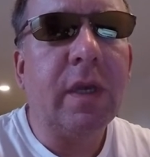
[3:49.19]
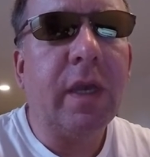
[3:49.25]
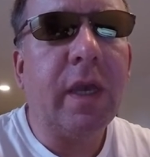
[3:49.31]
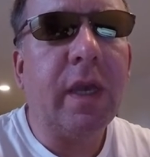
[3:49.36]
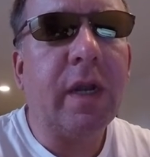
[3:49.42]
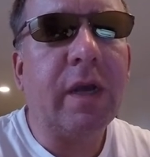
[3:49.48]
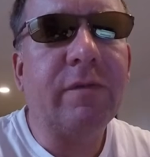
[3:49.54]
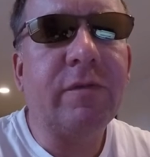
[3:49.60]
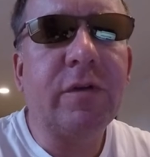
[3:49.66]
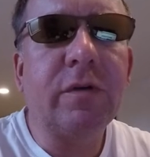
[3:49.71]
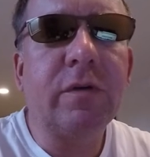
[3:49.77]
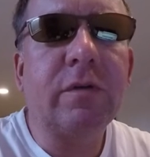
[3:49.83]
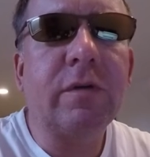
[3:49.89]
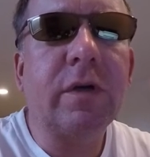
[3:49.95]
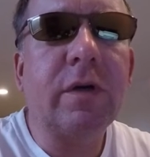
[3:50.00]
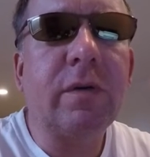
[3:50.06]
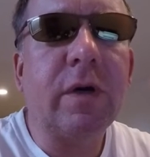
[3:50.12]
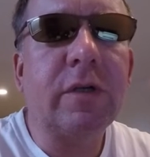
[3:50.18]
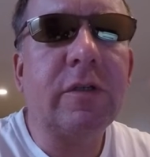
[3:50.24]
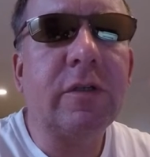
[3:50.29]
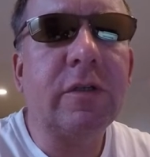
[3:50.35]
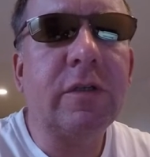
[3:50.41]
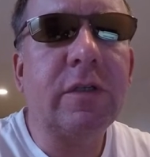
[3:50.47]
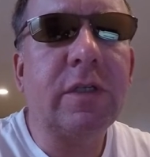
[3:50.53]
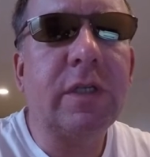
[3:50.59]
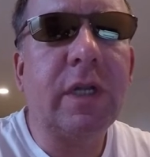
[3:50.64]
and I have two or three
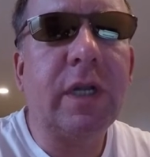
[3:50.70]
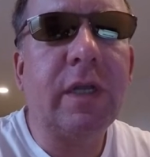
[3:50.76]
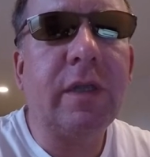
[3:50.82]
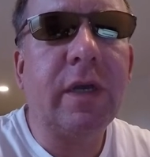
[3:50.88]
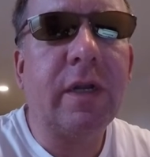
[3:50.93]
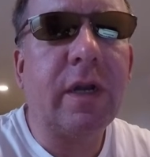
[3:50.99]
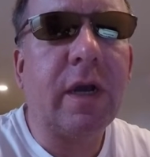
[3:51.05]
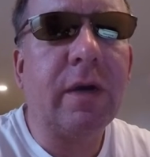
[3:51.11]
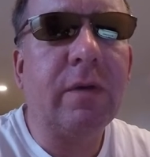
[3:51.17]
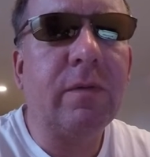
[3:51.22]
questions today that I